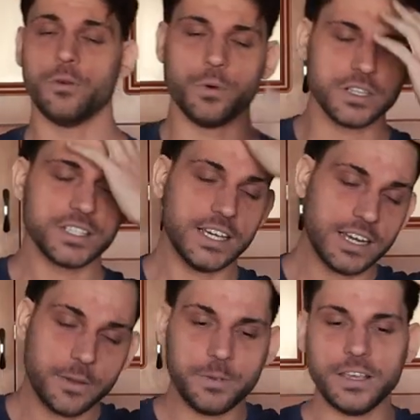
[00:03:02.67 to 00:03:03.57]
what's
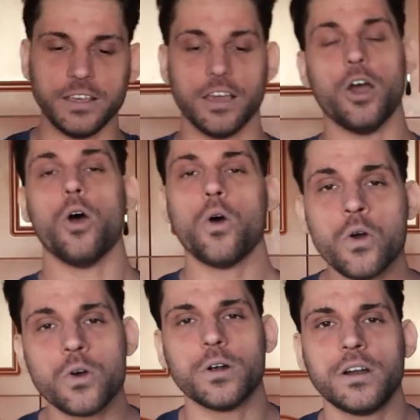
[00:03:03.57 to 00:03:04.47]
gonna be.
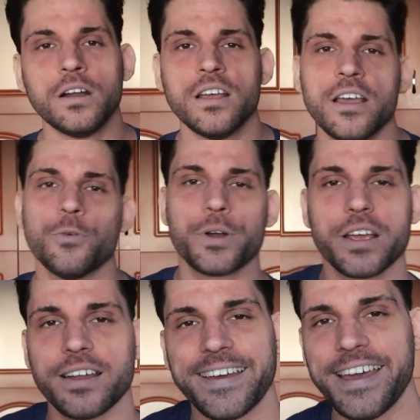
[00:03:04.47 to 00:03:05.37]
Or we're
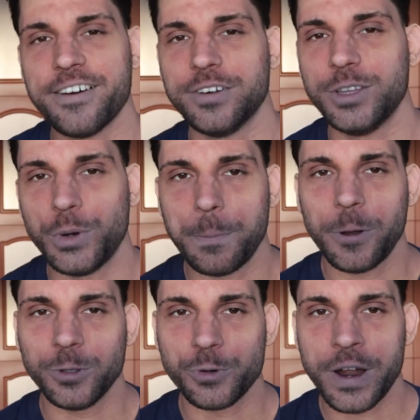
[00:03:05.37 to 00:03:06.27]
gonna have a
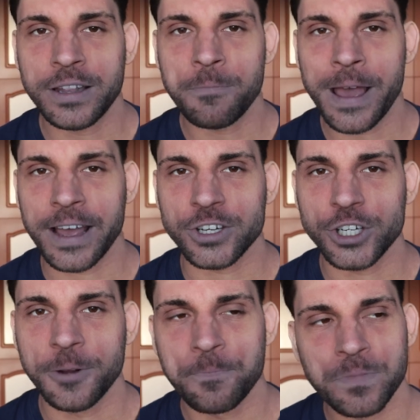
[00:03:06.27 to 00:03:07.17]
triple threat
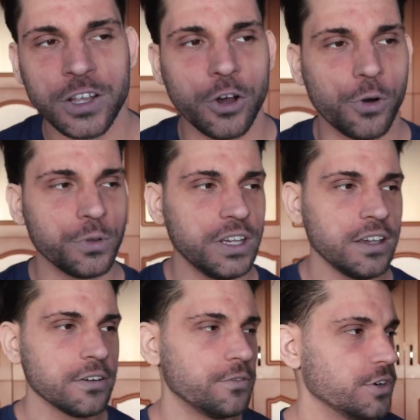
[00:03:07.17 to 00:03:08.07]
match
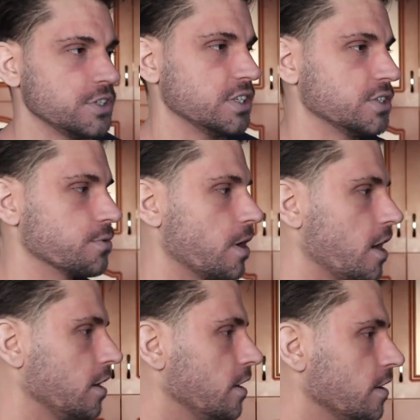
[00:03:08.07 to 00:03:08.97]
Cody versus
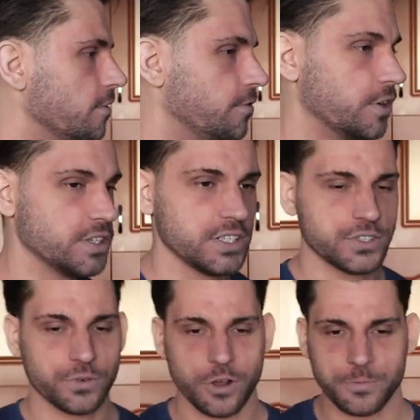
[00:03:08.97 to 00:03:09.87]
Rock
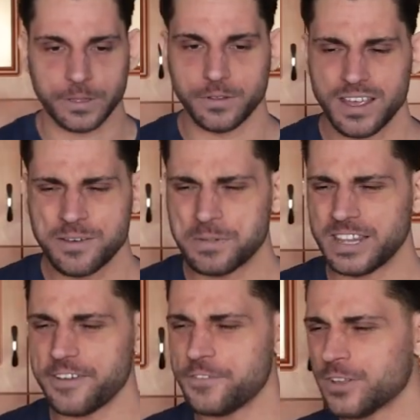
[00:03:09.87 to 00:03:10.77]
versus Roman.
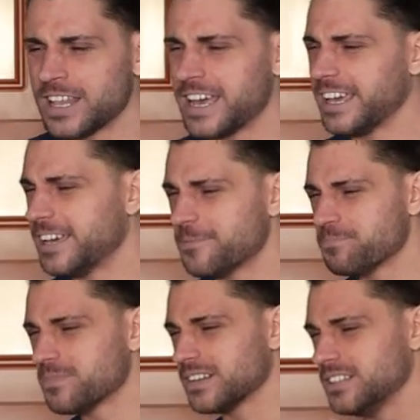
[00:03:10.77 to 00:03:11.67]
But I feel like
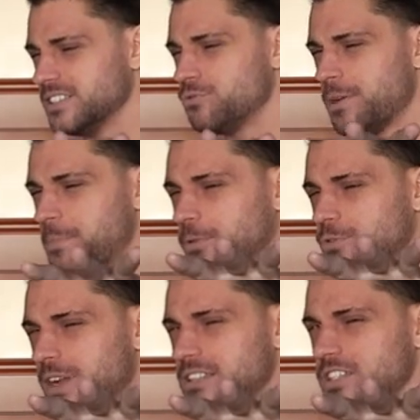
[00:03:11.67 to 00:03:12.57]
this triple
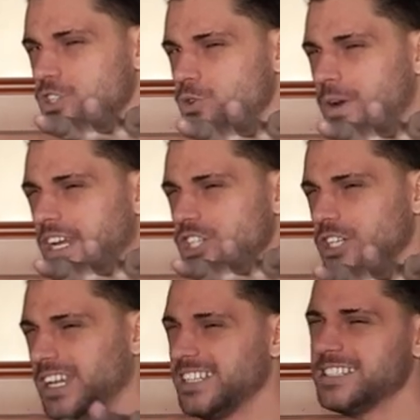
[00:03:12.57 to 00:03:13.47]
threat
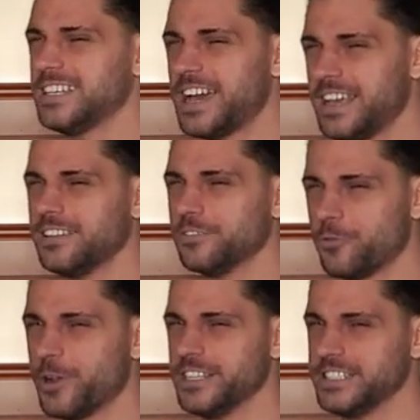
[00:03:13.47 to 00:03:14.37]
situation is kind
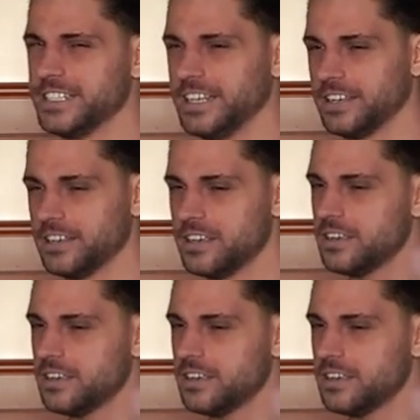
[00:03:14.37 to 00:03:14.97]
of risky